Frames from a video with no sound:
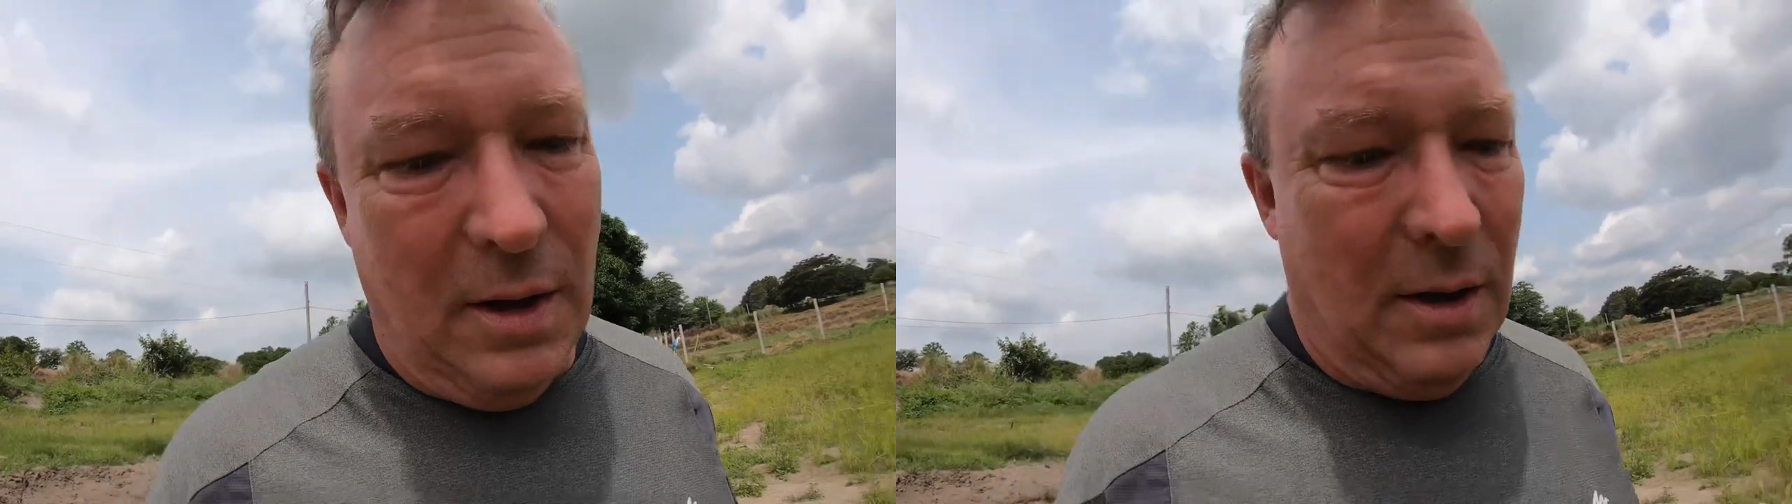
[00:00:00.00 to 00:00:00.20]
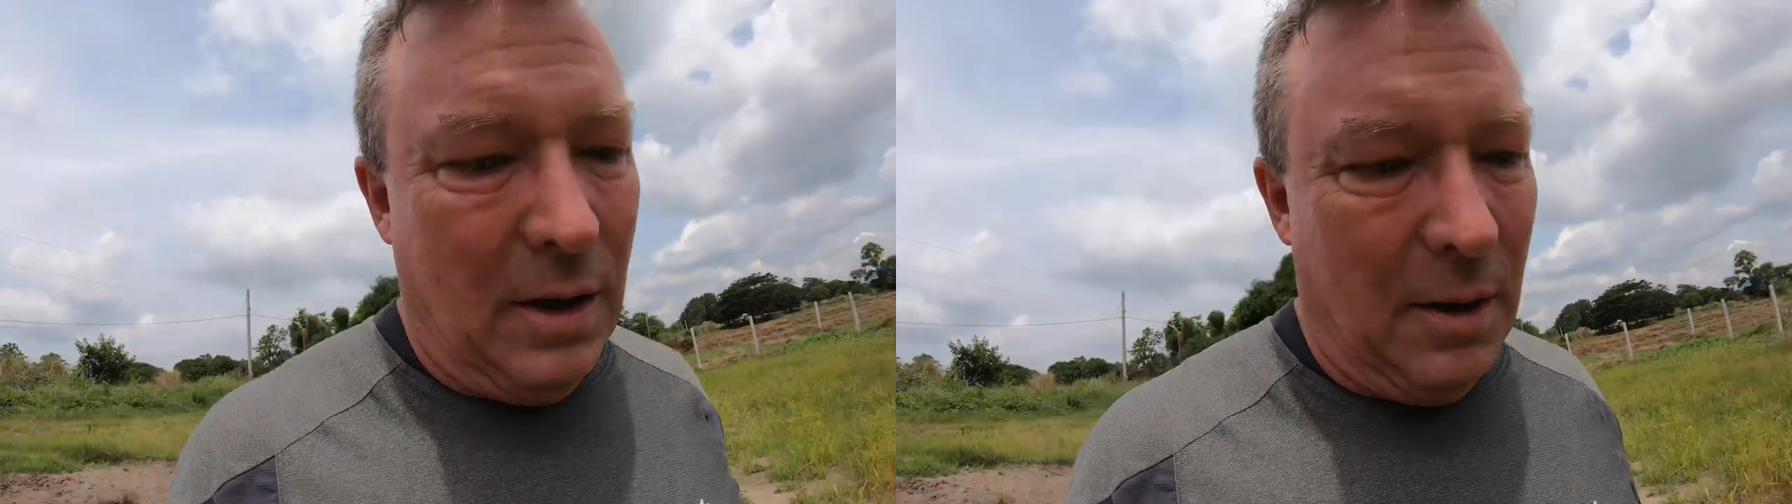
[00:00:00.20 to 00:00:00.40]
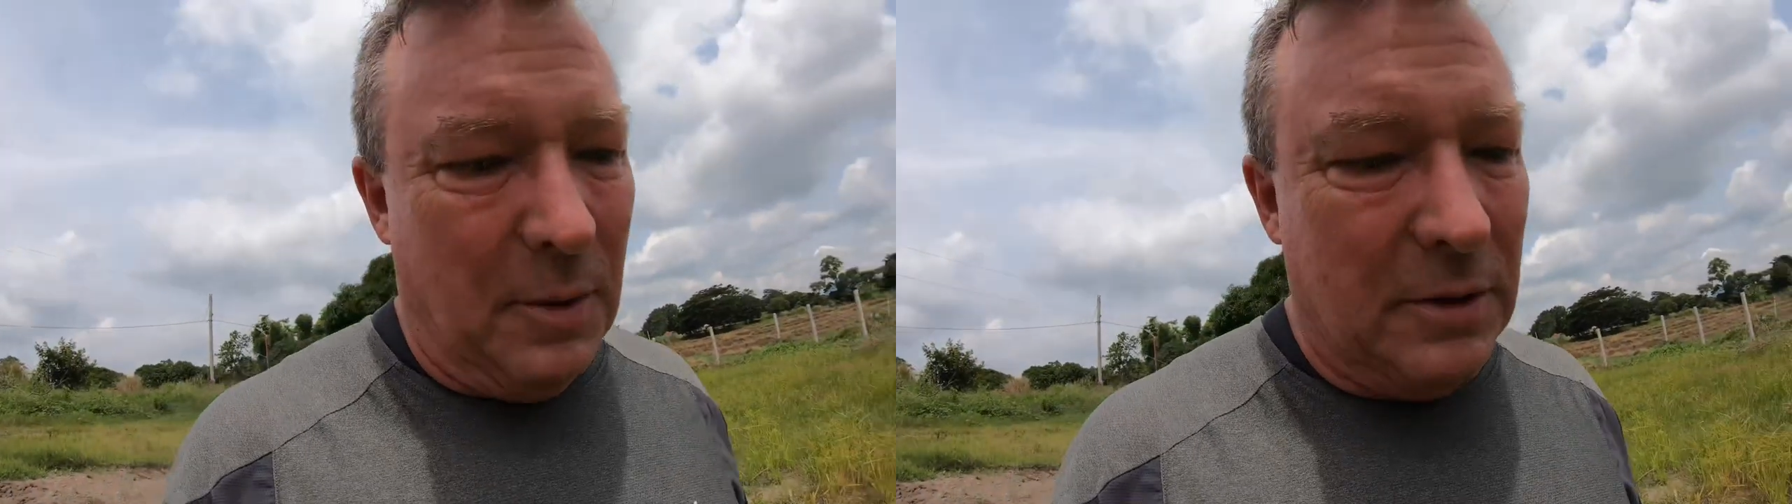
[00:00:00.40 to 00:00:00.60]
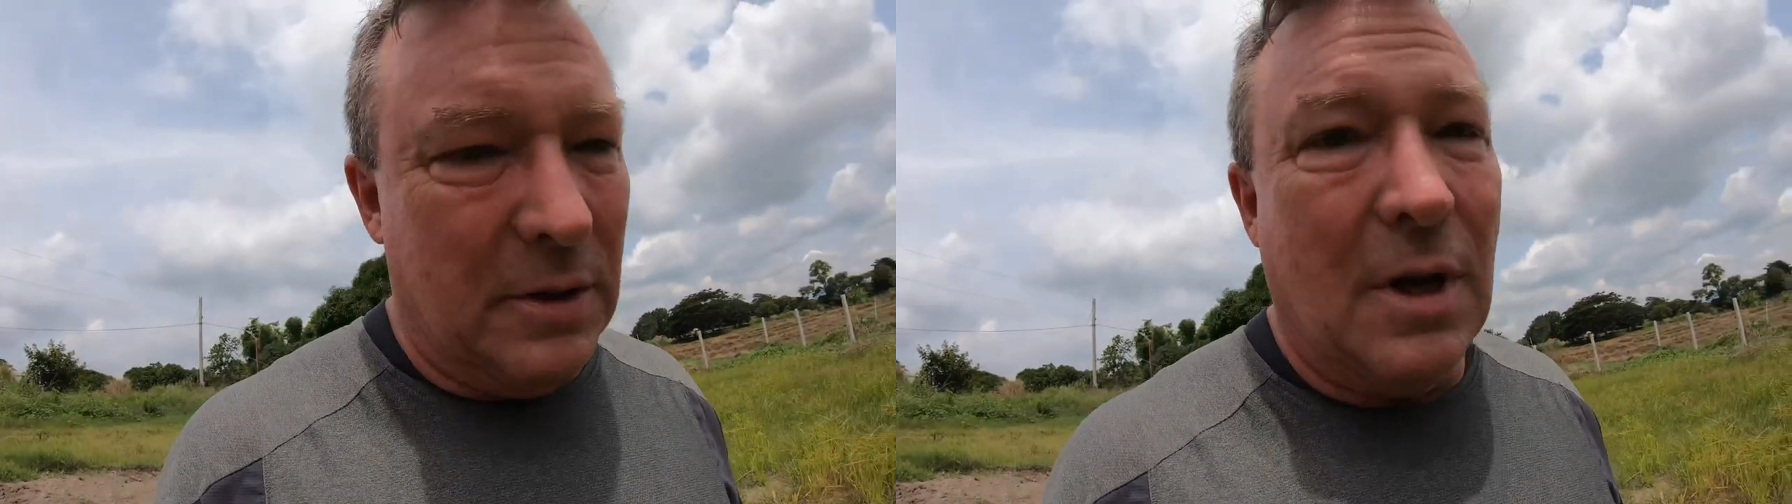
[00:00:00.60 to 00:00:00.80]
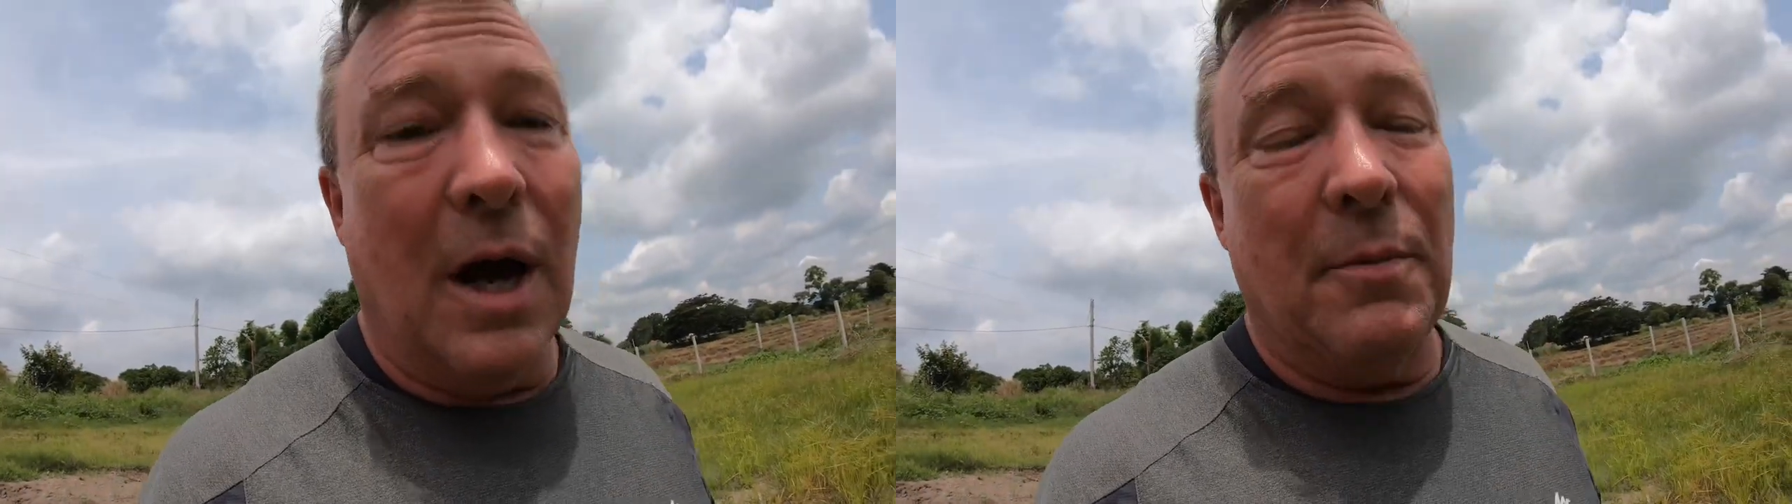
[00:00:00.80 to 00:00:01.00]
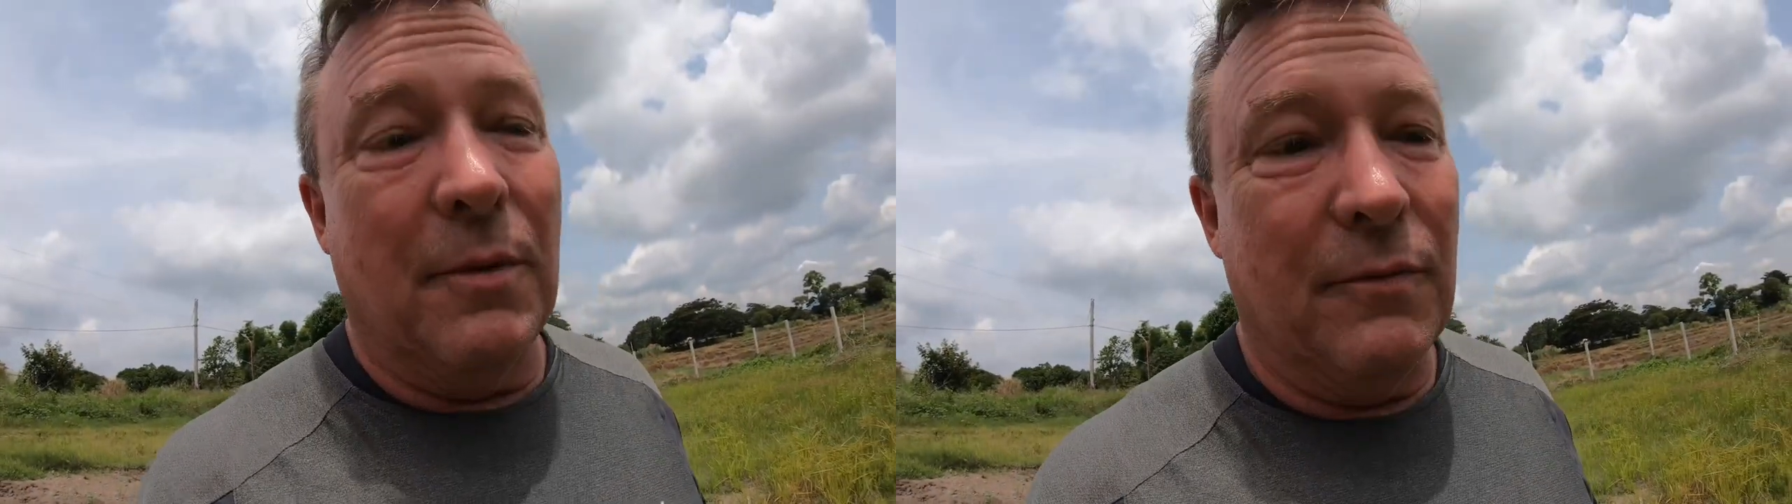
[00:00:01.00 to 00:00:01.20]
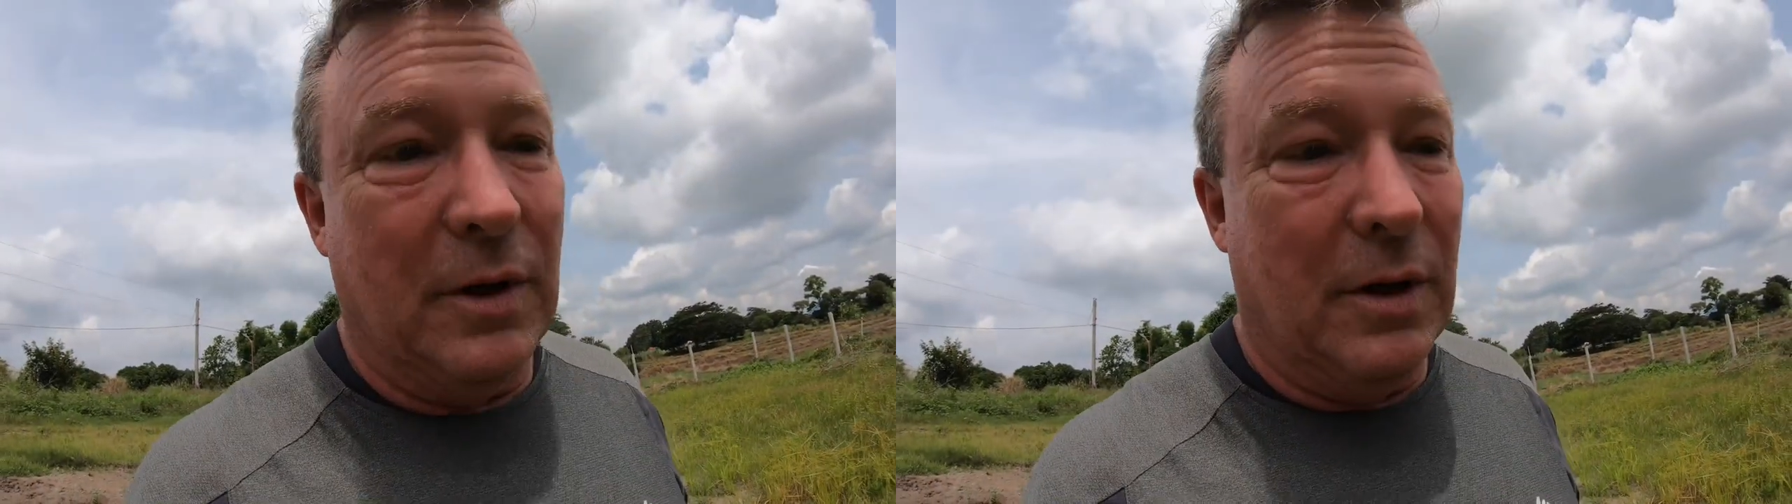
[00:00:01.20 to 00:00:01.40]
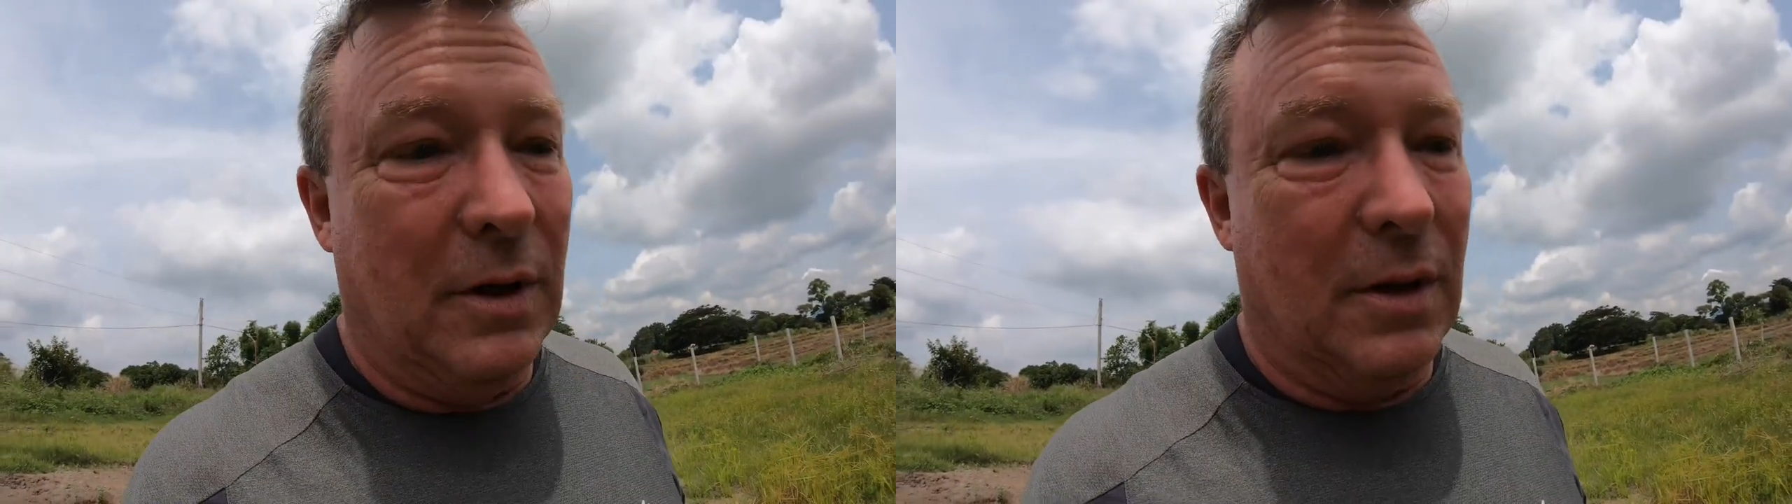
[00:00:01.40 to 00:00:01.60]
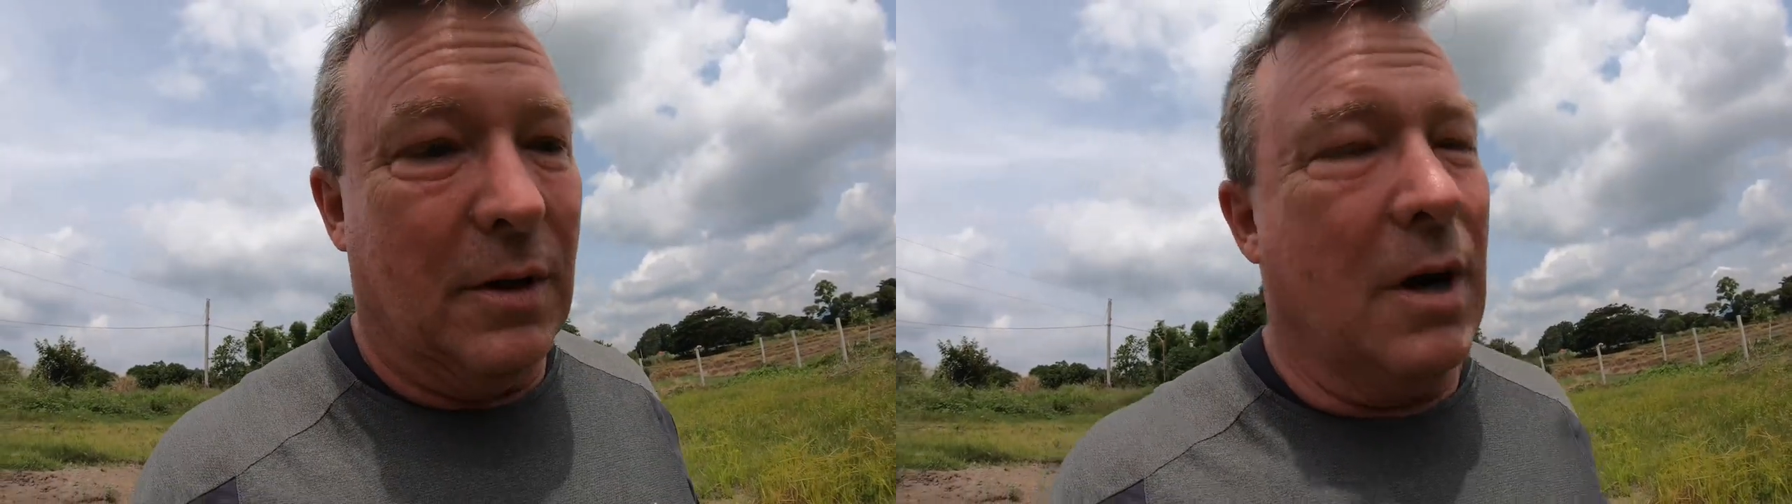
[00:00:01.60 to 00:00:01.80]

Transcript: up at the top of the uh,